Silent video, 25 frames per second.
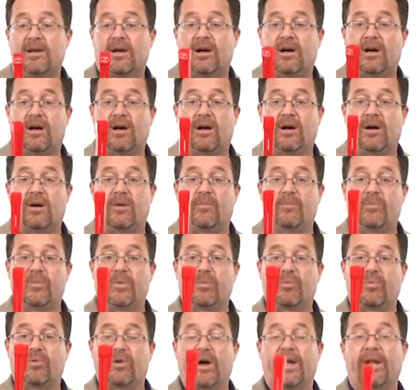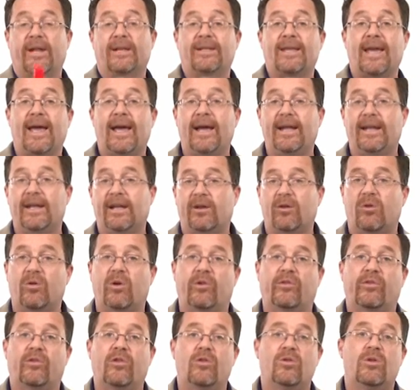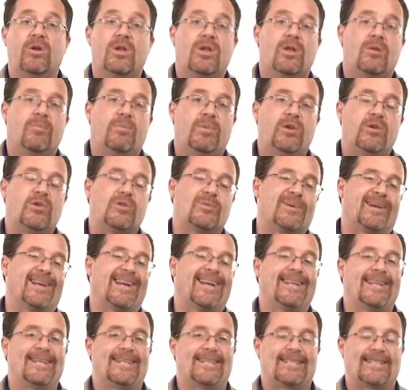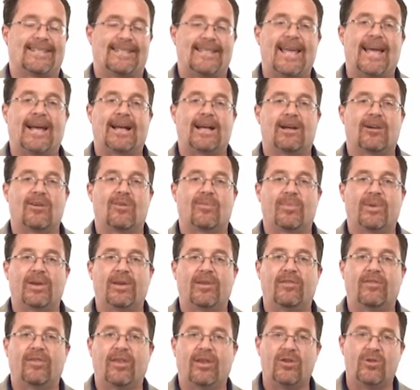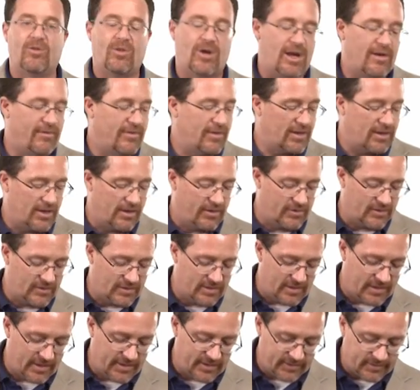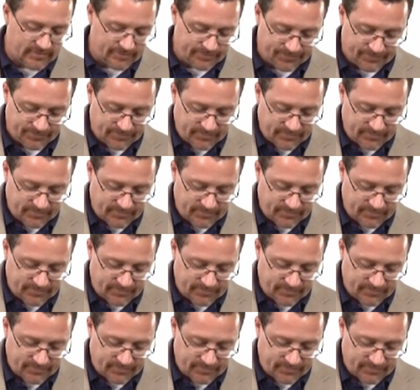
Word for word: Um, product, and it can also be used by any snack companies that you have out there as clients.